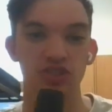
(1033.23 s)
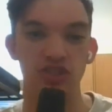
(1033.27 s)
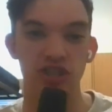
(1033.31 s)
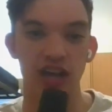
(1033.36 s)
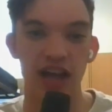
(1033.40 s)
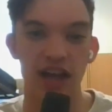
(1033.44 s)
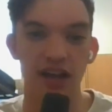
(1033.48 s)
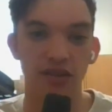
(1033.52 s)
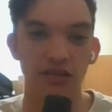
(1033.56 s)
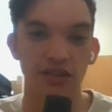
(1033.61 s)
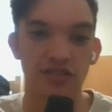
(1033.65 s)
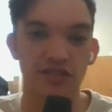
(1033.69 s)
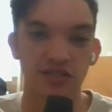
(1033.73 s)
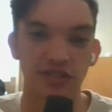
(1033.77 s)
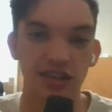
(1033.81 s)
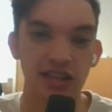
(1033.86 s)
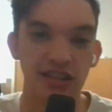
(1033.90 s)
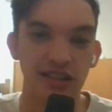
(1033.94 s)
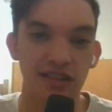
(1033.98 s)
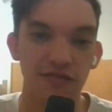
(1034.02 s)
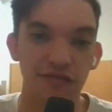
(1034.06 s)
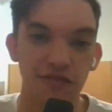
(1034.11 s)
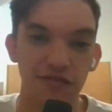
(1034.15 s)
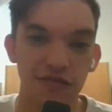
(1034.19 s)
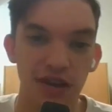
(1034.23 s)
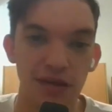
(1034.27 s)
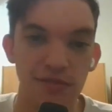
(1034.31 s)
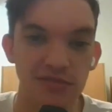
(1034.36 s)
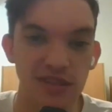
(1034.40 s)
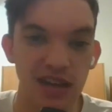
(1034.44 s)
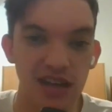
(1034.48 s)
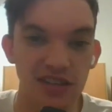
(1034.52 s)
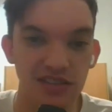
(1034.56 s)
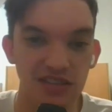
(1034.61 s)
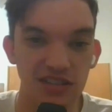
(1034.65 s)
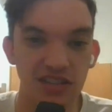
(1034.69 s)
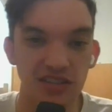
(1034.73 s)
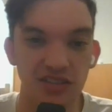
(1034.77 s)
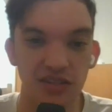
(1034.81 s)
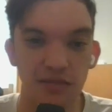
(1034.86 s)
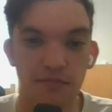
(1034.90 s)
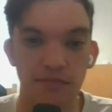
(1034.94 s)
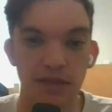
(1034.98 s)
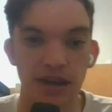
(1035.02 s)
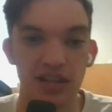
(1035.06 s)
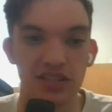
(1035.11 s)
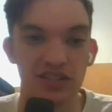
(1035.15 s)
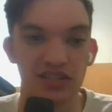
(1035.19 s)
Channel its length and frame density
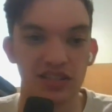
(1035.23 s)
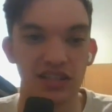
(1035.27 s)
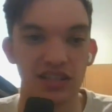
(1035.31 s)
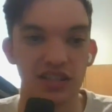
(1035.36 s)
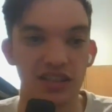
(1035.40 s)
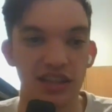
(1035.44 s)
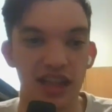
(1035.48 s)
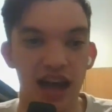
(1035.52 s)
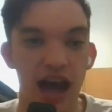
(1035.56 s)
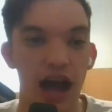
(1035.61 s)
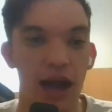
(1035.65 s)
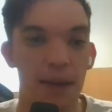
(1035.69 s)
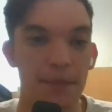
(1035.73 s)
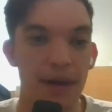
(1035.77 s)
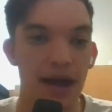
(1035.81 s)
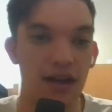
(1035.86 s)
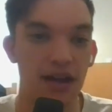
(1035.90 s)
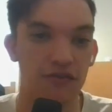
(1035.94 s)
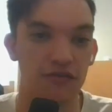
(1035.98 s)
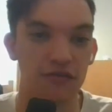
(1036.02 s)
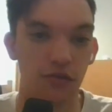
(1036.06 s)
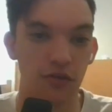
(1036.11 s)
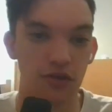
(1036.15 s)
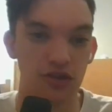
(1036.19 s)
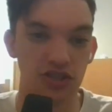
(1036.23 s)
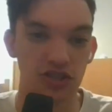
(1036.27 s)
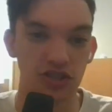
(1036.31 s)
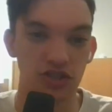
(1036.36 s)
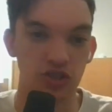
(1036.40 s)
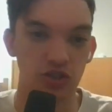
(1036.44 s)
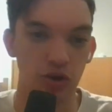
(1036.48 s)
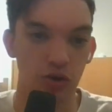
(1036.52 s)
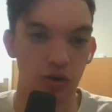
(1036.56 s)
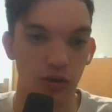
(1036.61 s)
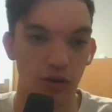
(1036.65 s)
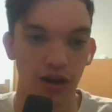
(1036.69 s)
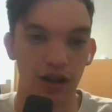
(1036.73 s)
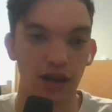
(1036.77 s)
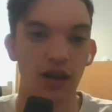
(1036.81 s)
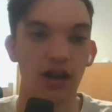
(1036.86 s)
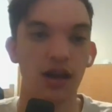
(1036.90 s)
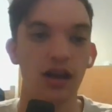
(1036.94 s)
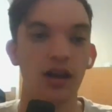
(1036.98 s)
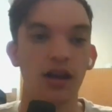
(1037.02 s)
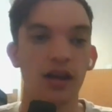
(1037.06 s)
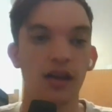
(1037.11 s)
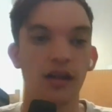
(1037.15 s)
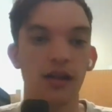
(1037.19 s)
into menacing knockback force and torque.